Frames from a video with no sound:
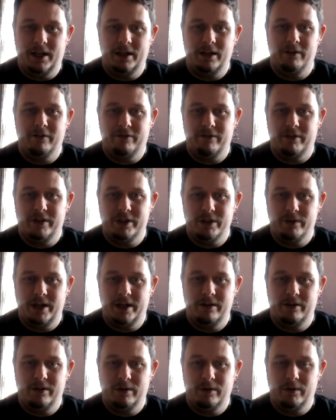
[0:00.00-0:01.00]
your
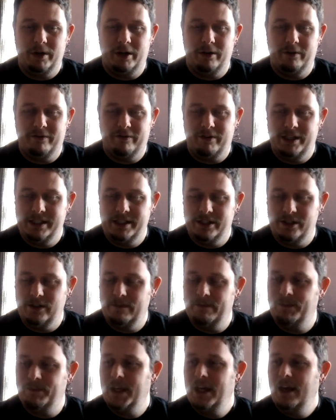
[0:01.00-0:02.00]
refrigerator or your freezer,
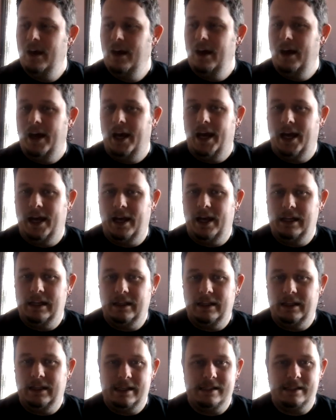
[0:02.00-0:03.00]
and
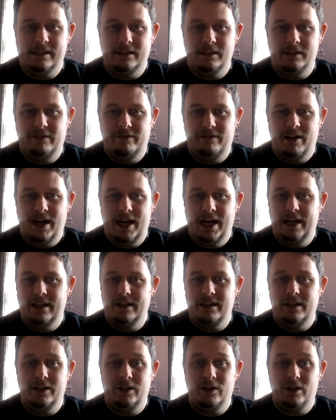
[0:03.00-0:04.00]
let it solidify, and
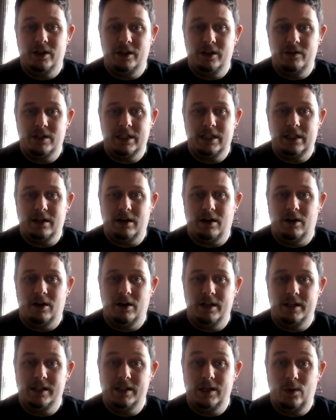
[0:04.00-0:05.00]
then you can use it
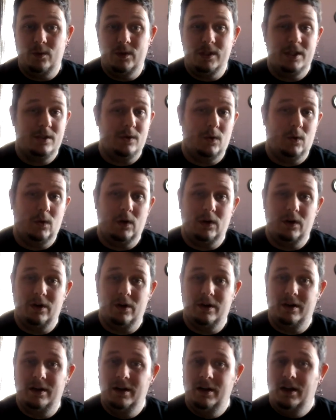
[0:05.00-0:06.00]
on toast or
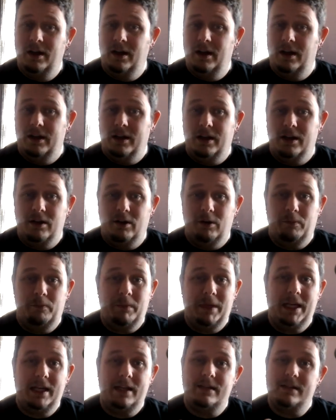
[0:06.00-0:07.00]

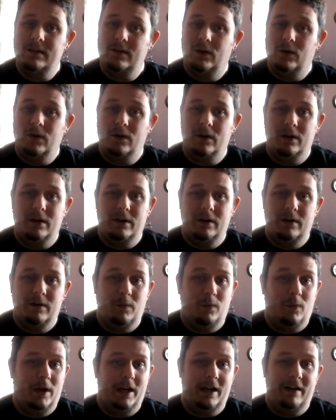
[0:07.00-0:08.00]
meat or
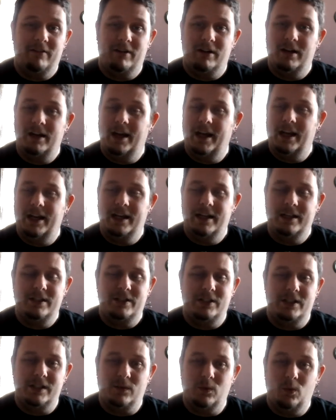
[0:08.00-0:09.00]
whatever, and it's
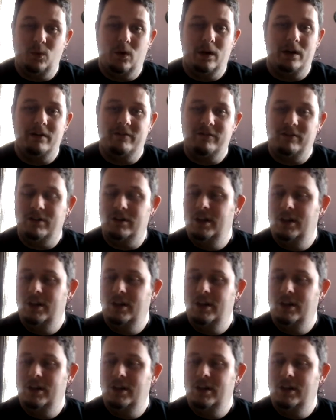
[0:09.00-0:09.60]
just wonderful.